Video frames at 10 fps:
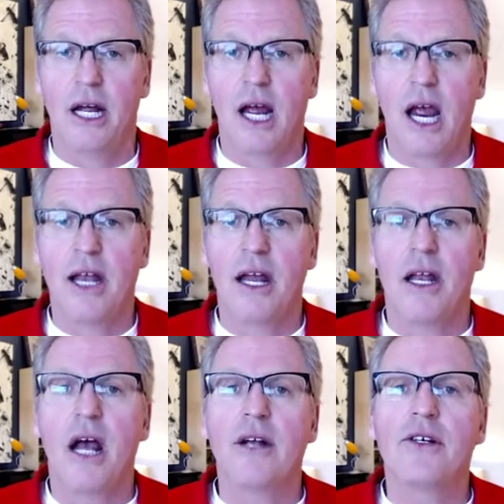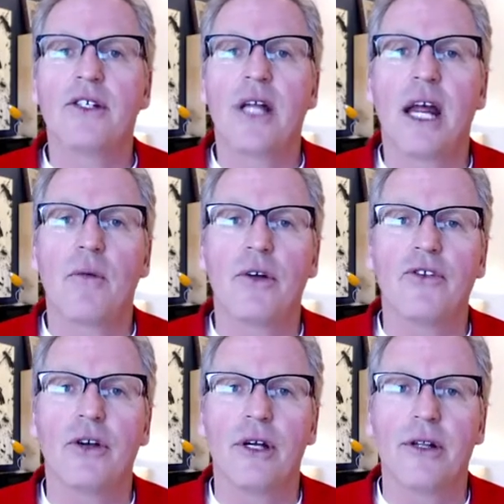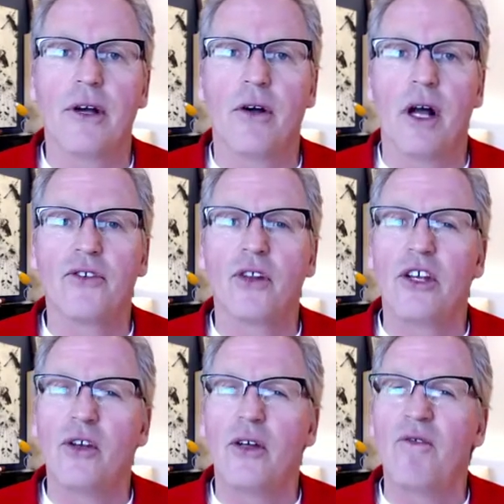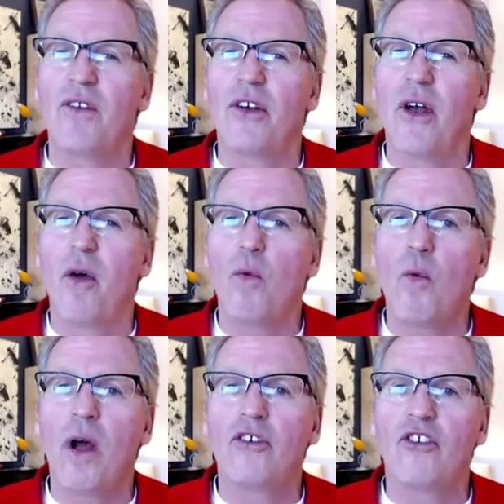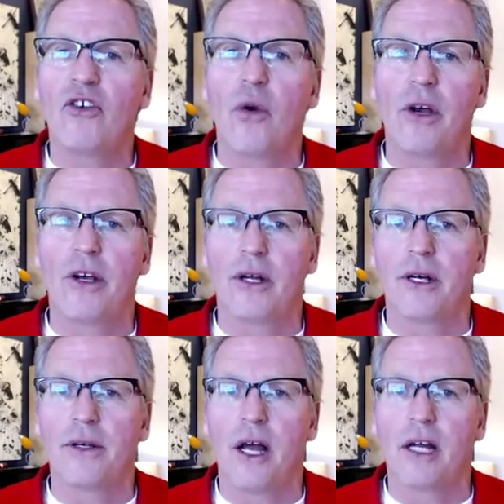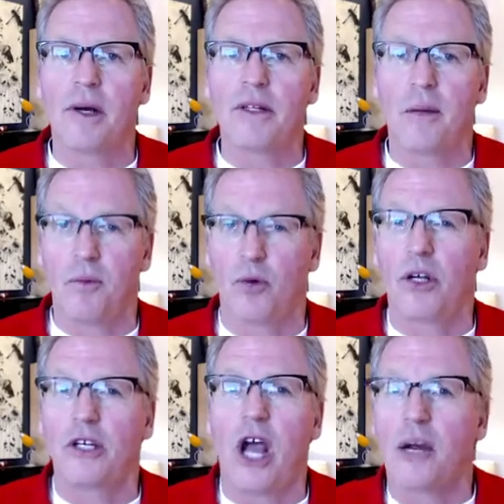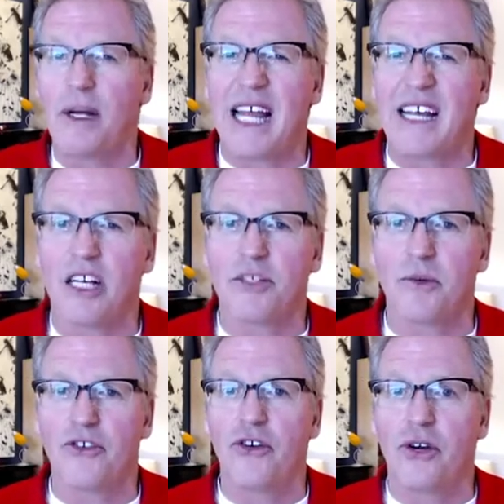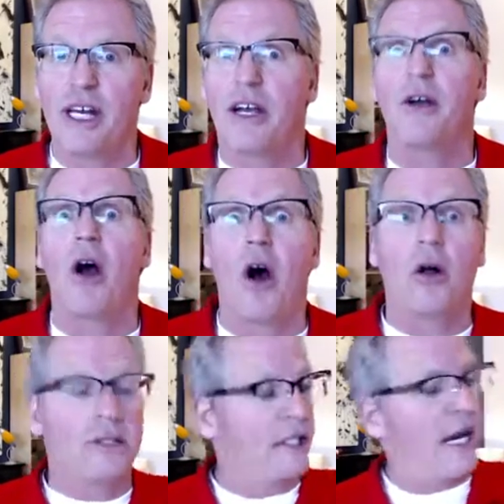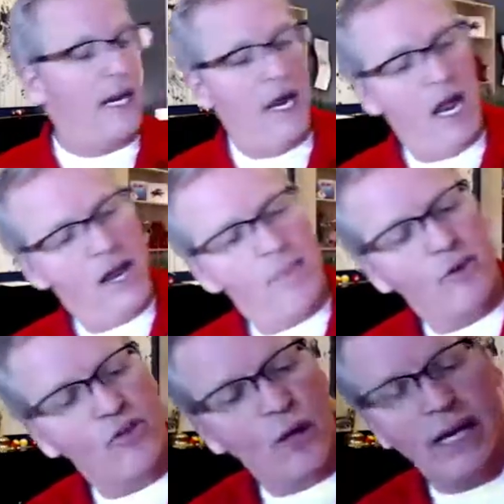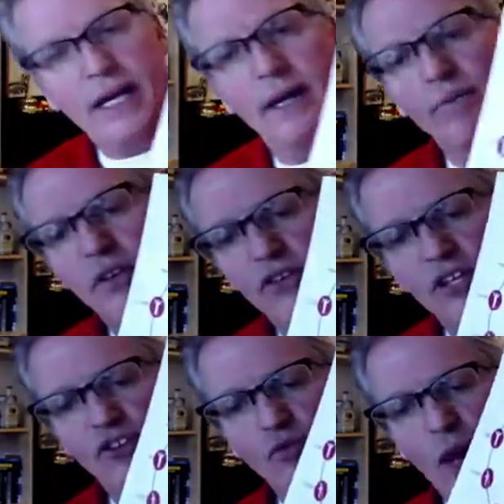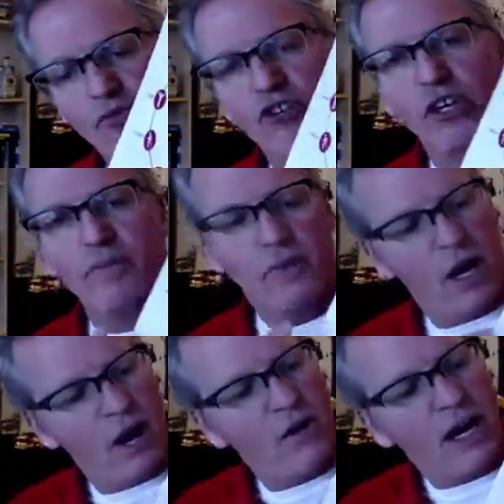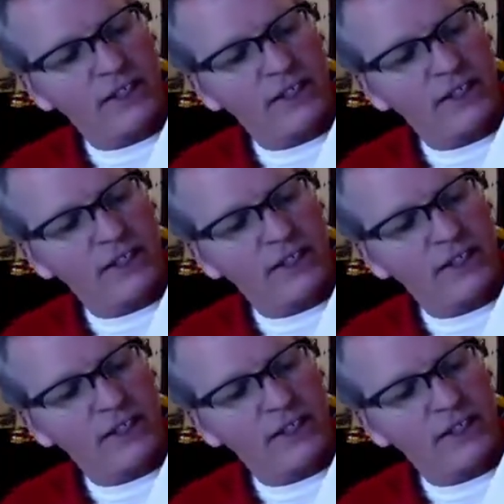and then understand what journey they're on so that you can figure out what story you're going to talk about them. We're going to talk about that customer journey here all today. Number 3, disruption. All right,